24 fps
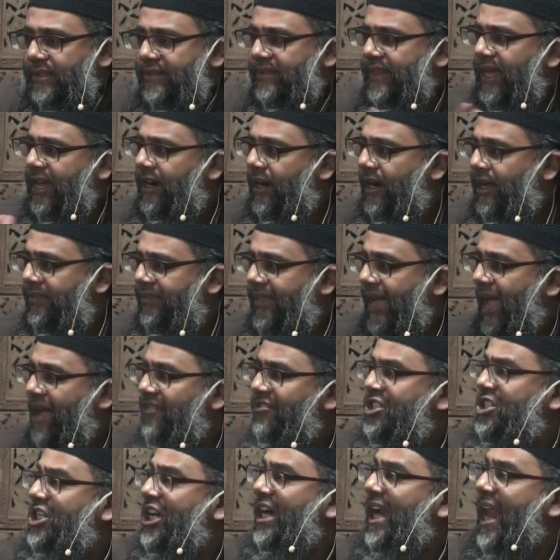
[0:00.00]
They
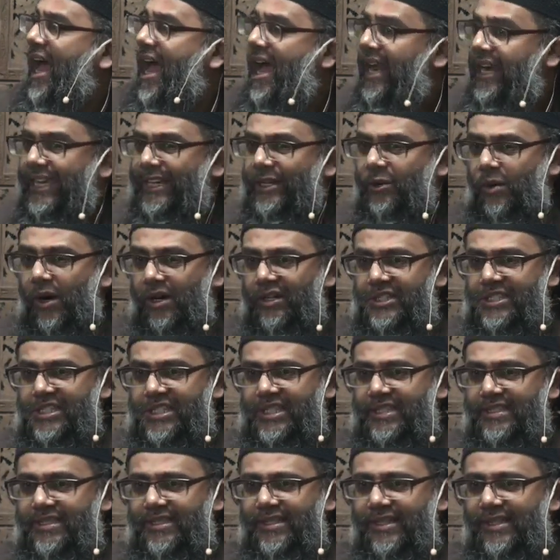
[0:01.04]
have jalali
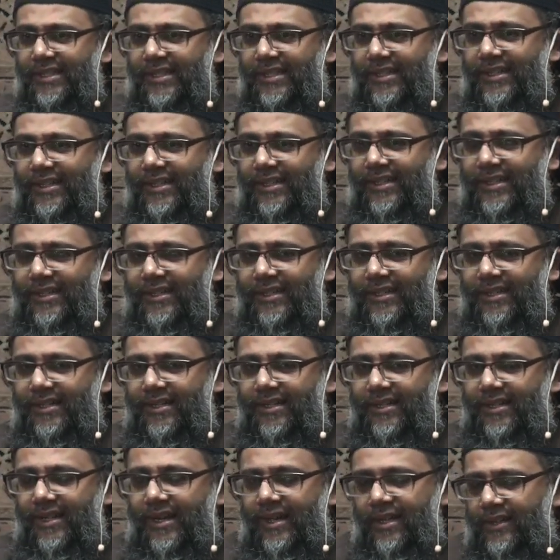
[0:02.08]
qualities.
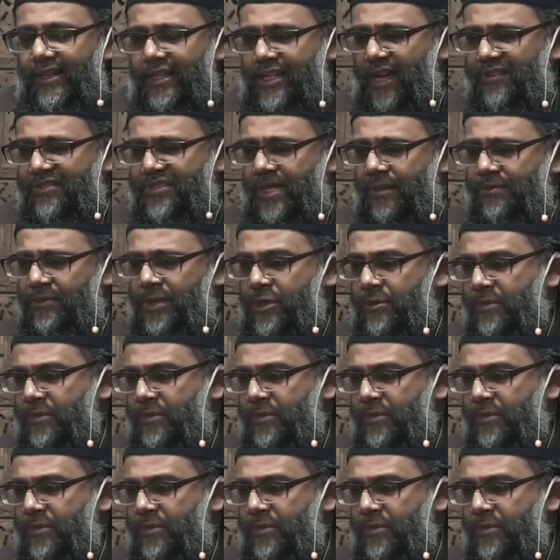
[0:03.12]
Then you have some